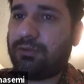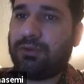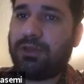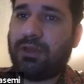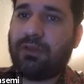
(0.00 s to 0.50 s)

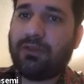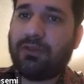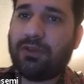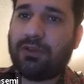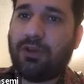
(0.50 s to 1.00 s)
to this
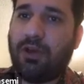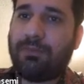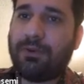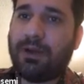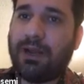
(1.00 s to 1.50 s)

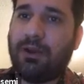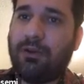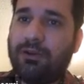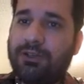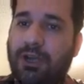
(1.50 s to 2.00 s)
upper and
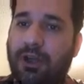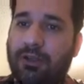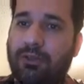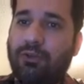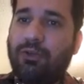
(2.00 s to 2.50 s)
lower
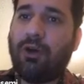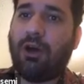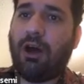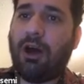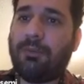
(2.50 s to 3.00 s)
jog to
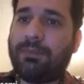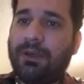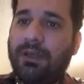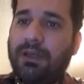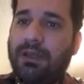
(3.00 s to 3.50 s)
go up
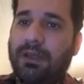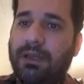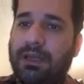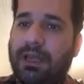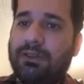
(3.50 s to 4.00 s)

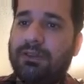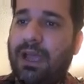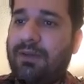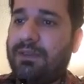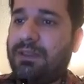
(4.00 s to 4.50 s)
and
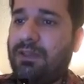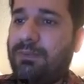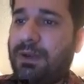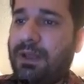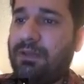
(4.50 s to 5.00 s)
have a
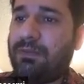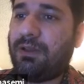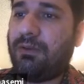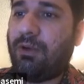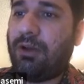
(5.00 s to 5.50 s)
displacement
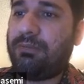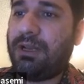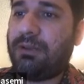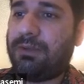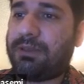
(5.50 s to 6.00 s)
of 1
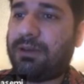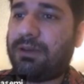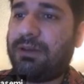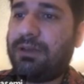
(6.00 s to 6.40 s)
millimeter.